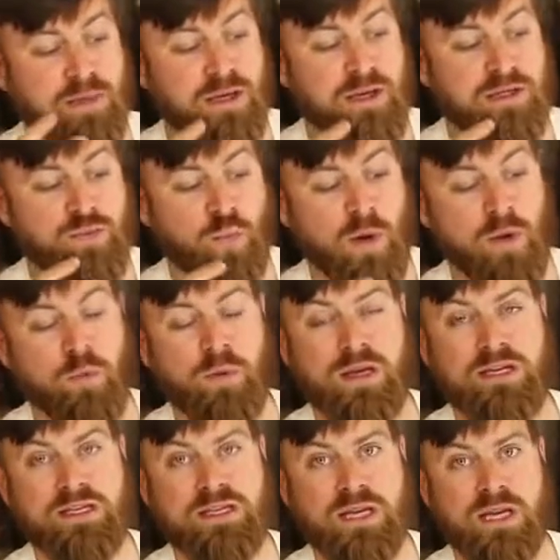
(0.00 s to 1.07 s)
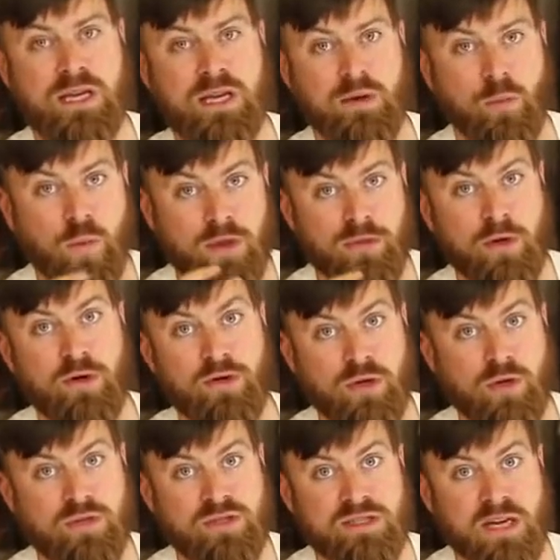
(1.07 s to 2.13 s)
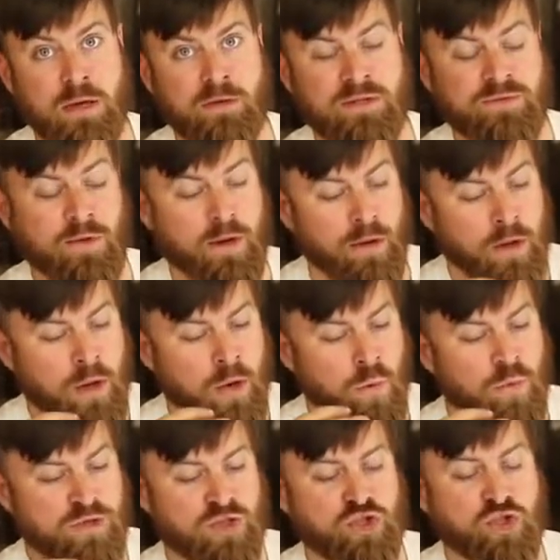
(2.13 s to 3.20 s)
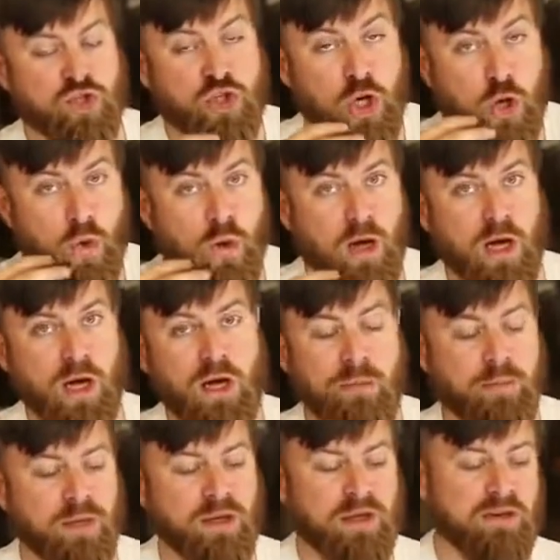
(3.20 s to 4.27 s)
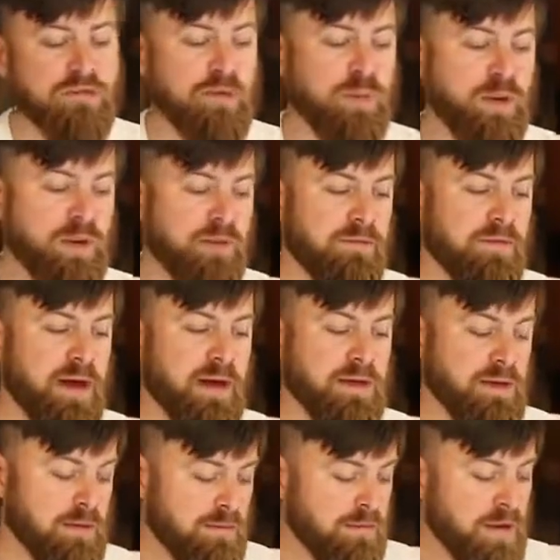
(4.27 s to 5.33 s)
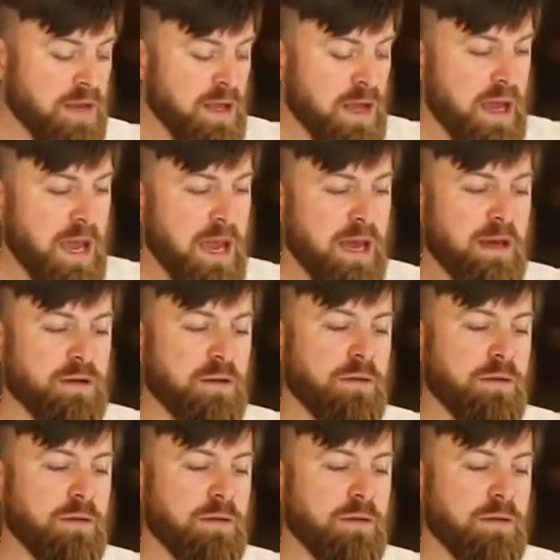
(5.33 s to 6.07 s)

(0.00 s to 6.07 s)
because what we did with our new sales funnel was so unbelievably effective. And